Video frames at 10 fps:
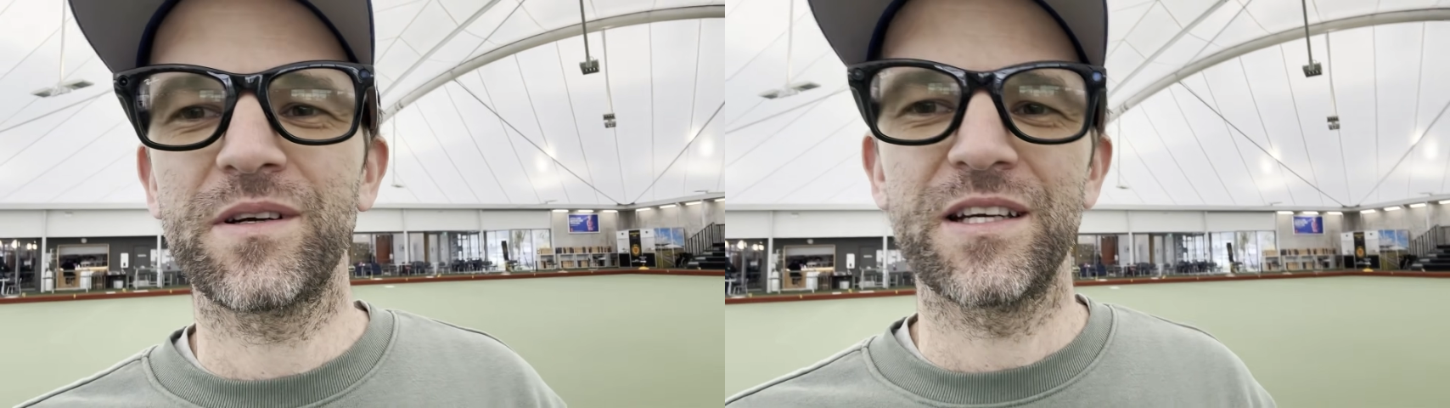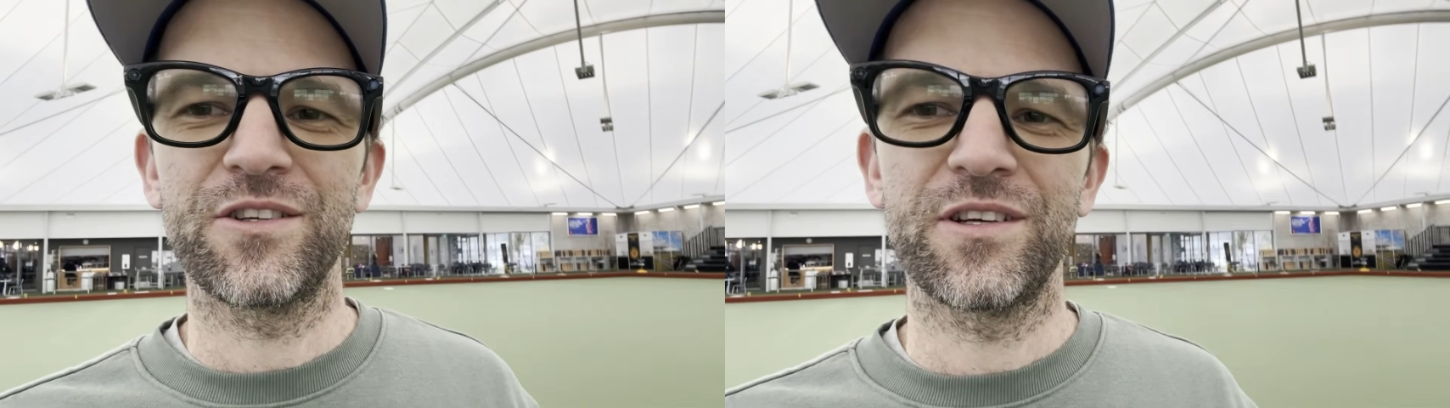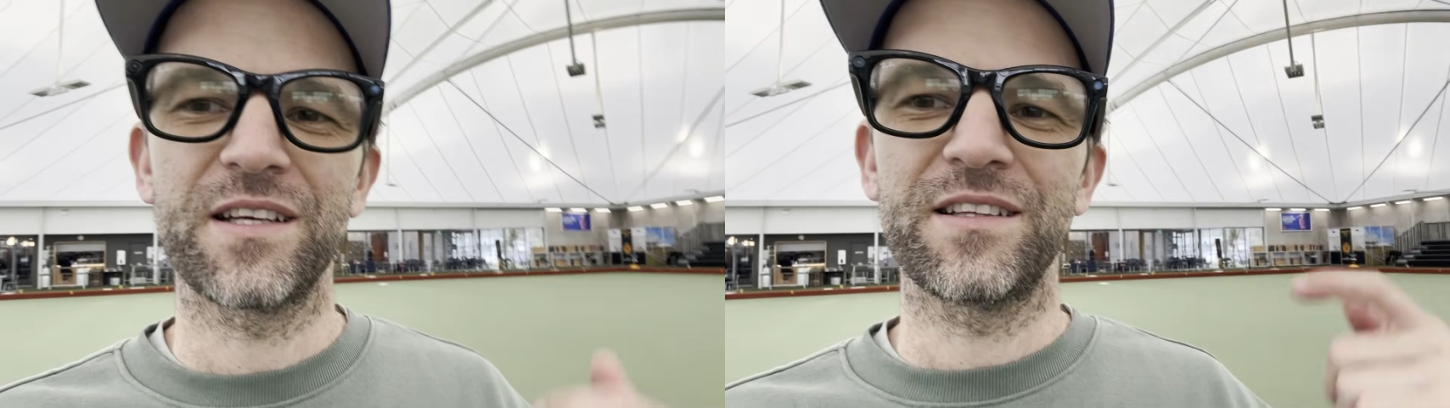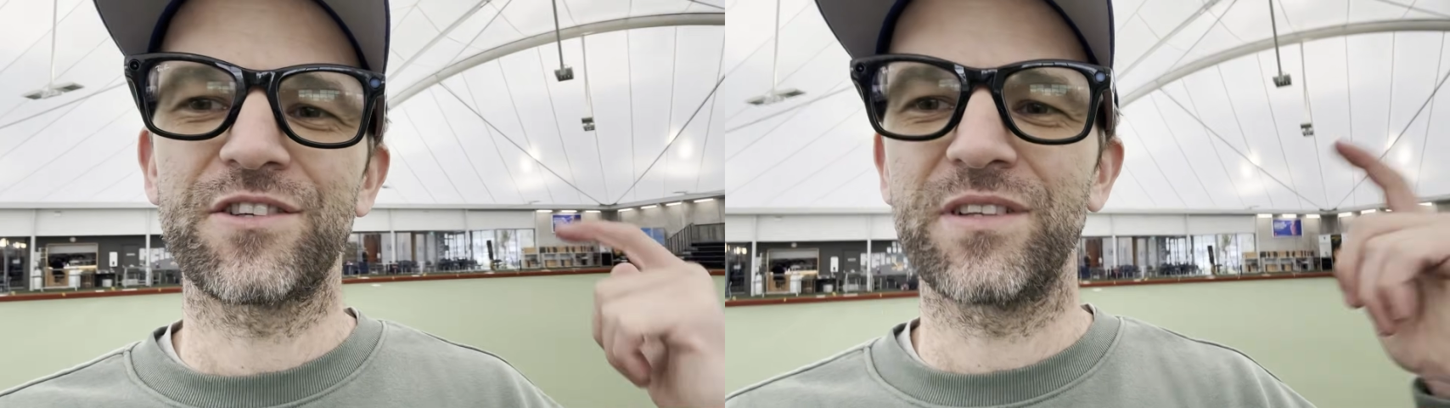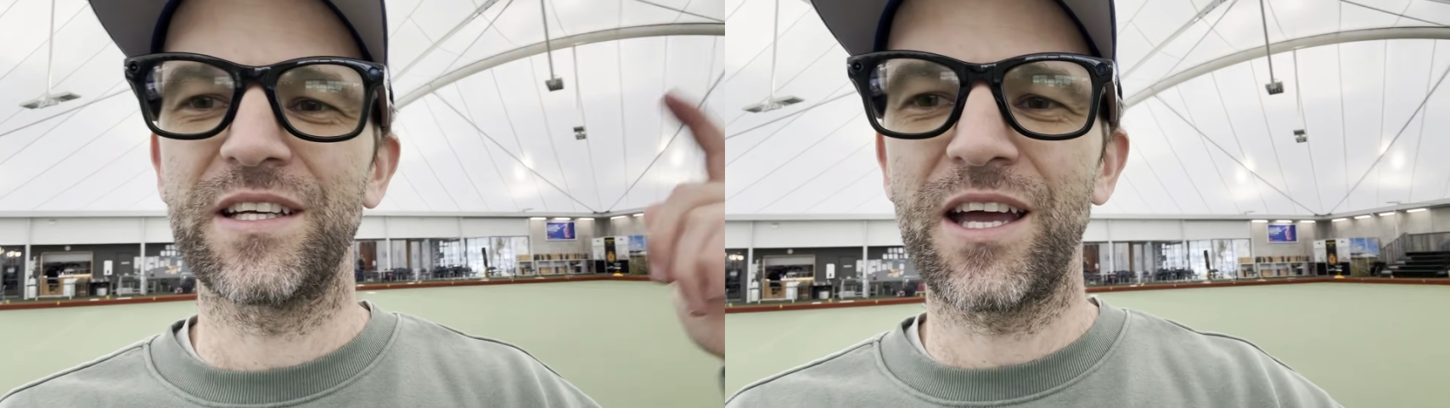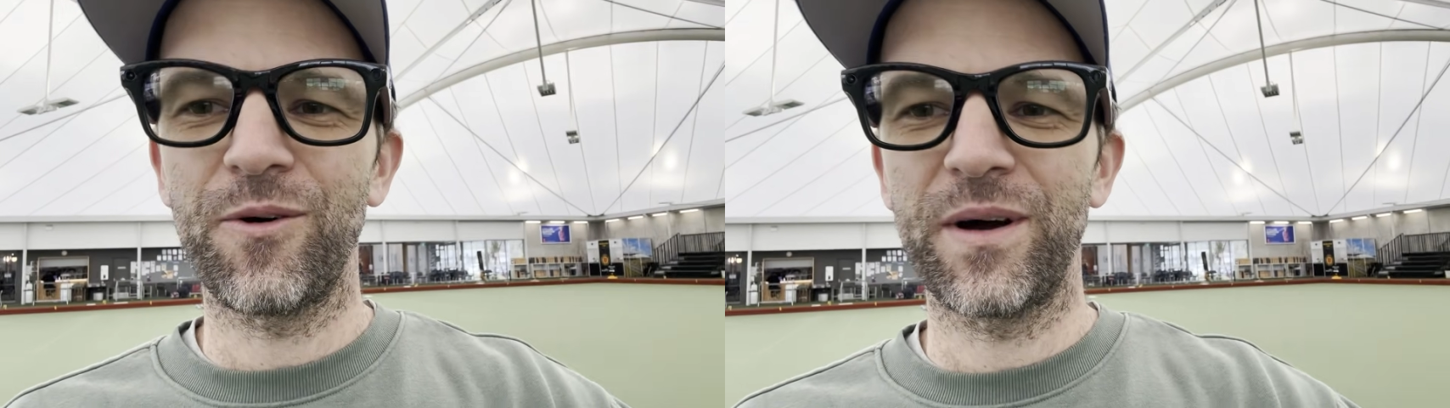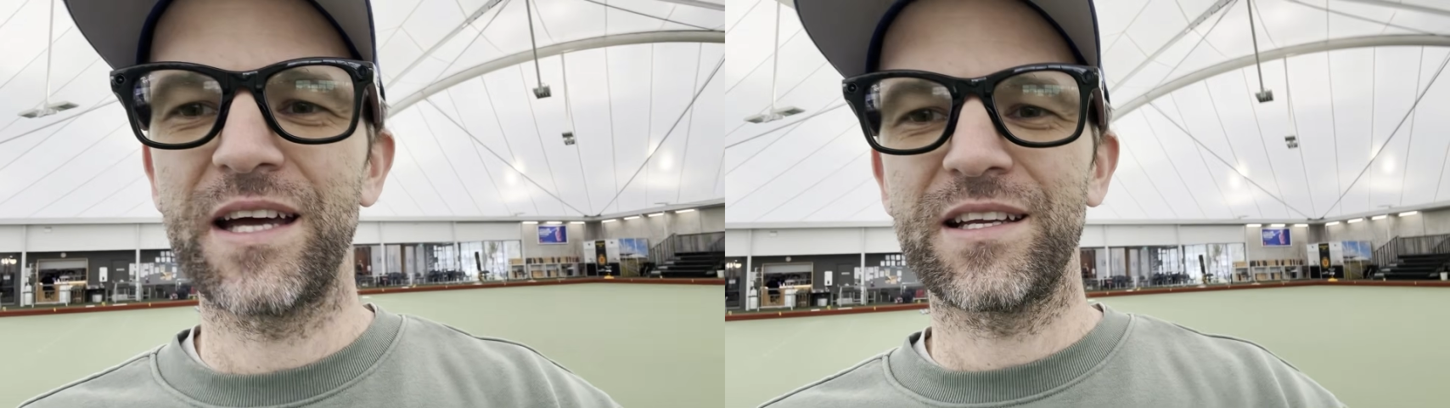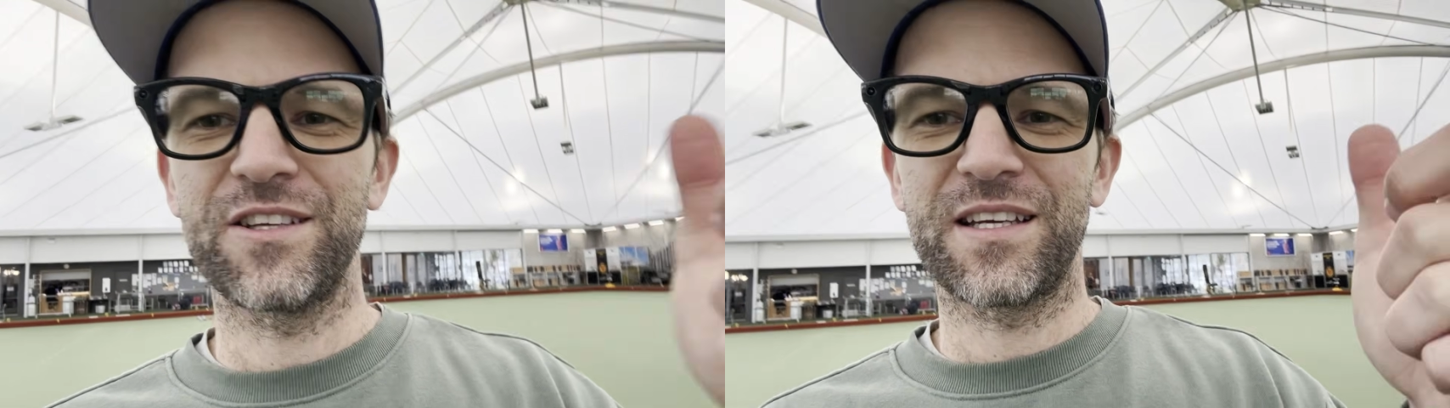and you can literally go
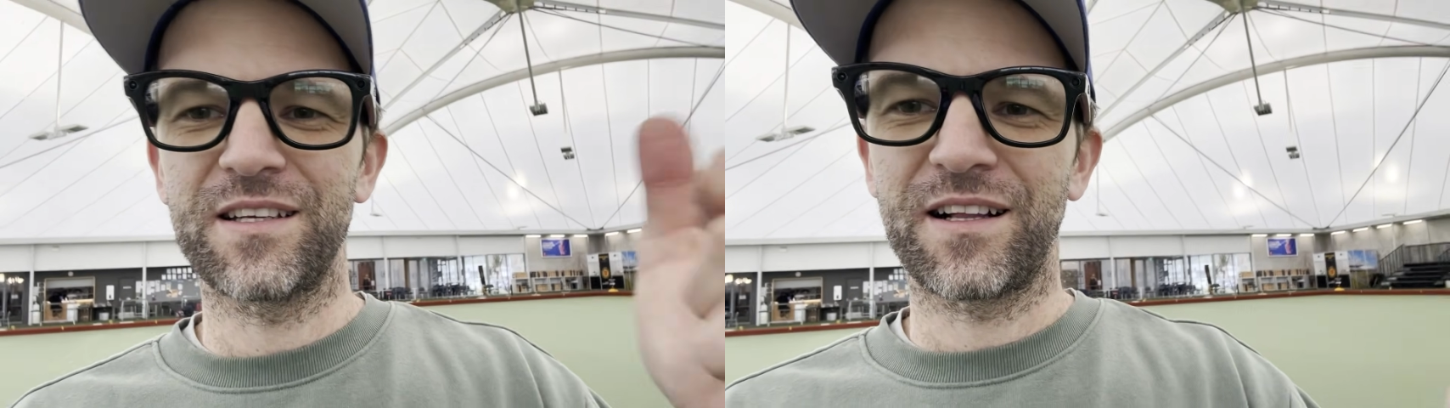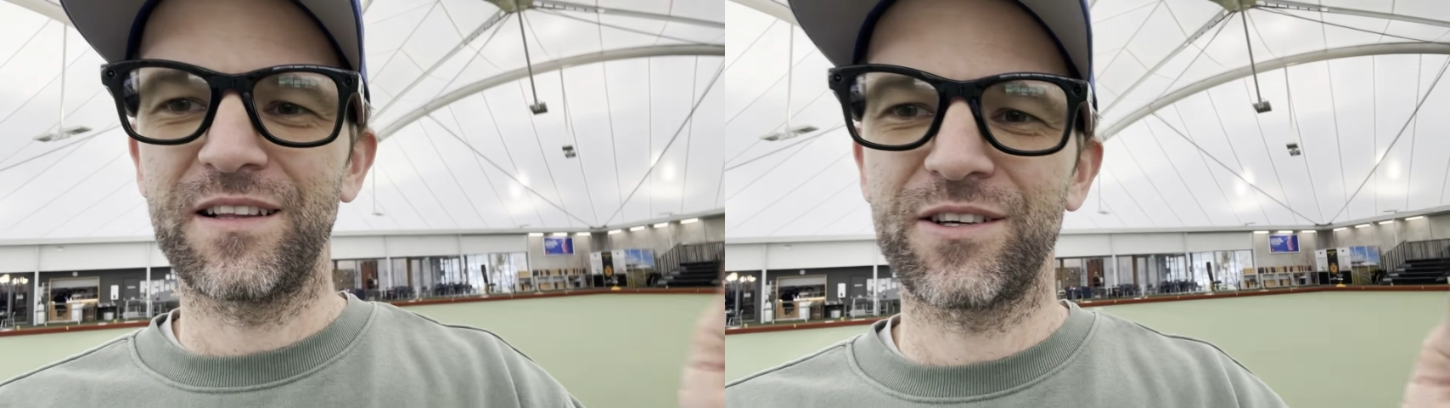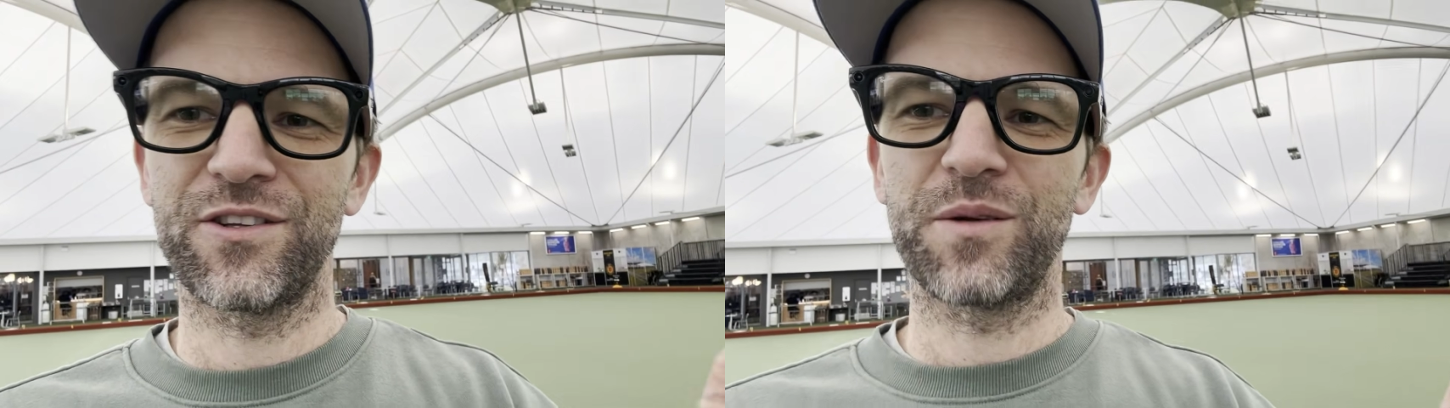out and you can click on